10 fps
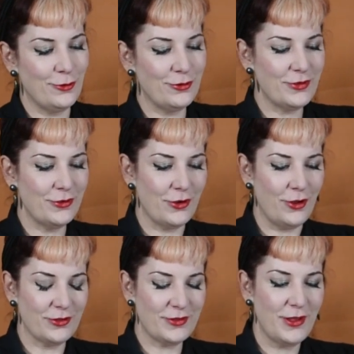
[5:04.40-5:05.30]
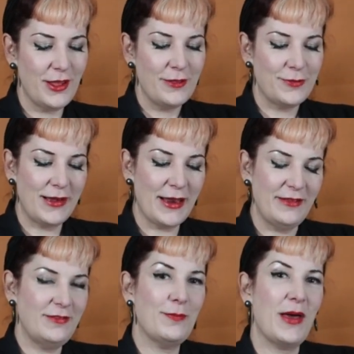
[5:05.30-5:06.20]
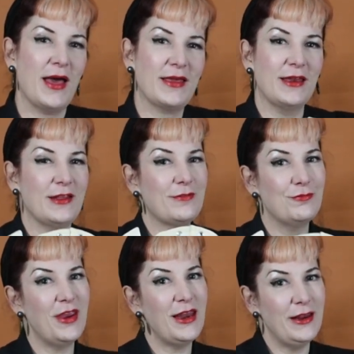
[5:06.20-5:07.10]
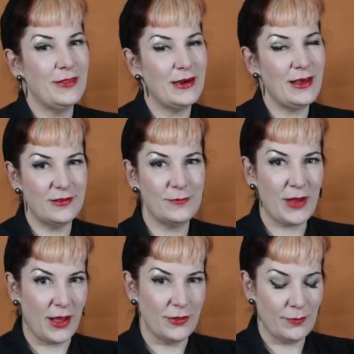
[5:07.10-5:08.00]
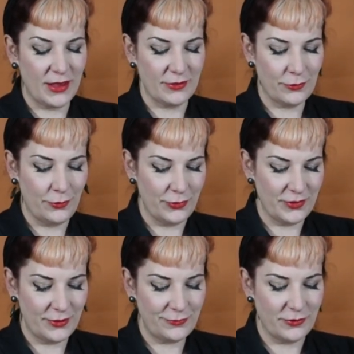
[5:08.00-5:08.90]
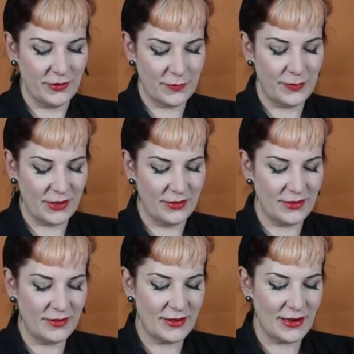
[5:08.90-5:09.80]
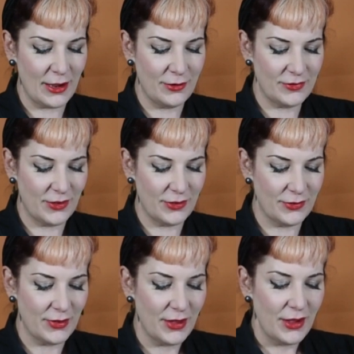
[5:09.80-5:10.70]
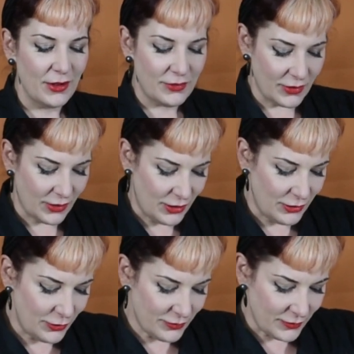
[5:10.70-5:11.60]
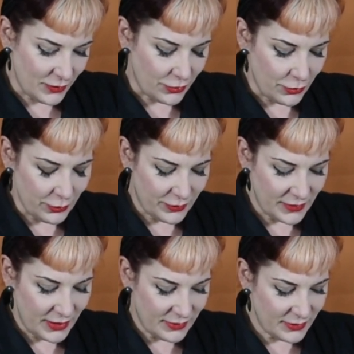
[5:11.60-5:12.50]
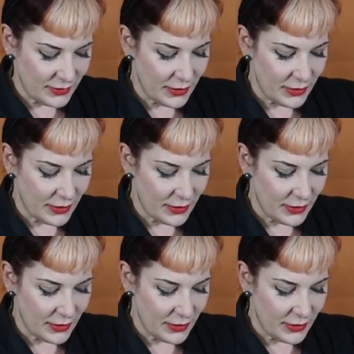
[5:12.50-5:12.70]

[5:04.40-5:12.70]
also got the laced back, and it's really the laced back that makes all the difference, because this allows you to loosen the corset,